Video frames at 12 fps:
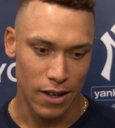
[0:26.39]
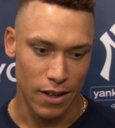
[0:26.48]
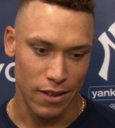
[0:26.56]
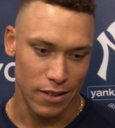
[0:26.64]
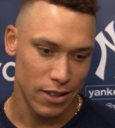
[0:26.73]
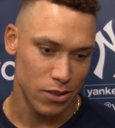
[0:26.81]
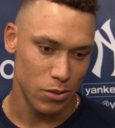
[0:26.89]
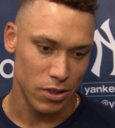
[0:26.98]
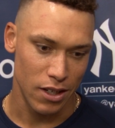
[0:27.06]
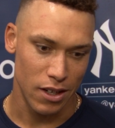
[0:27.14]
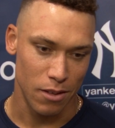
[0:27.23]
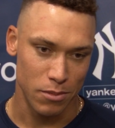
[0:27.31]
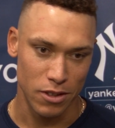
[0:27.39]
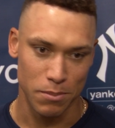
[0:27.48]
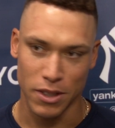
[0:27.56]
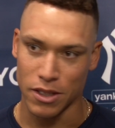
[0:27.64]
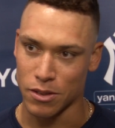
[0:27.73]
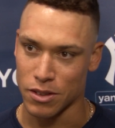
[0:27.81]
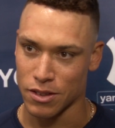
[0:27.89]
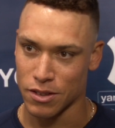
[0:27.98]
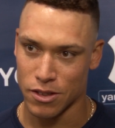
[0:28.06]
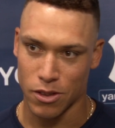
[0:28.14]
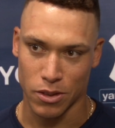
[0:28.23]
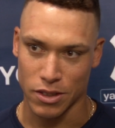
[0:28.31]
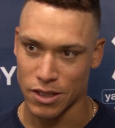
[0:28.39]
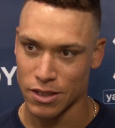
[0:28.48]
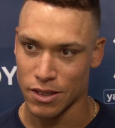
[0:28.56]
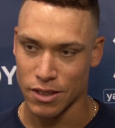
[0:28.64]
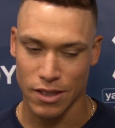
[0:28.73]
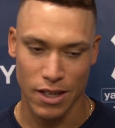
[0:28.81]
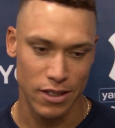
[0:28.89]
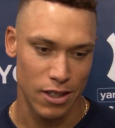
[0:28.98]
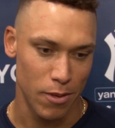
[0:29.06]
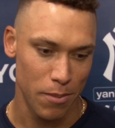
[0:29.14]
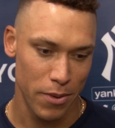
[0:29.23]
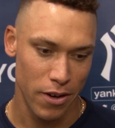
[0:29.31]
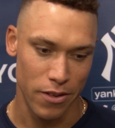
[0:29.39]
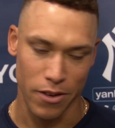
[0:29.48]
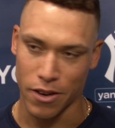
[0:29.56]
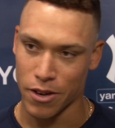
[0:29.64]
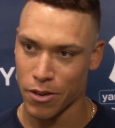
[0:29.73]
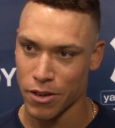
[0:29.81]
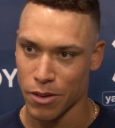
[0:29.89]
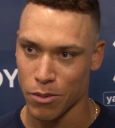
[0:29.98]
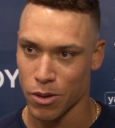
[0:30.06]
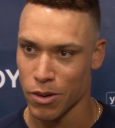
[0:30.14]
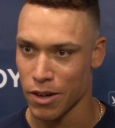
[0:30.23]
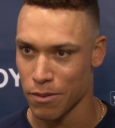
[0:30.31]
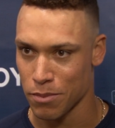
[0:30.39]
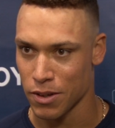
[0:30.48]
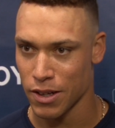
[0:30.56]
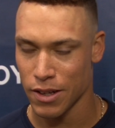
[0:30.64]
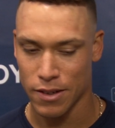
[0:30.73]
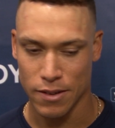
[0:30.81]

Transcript: I think that's what's kind of helped us be so consistent is guys come up here and they're hungry and they want to go out and play.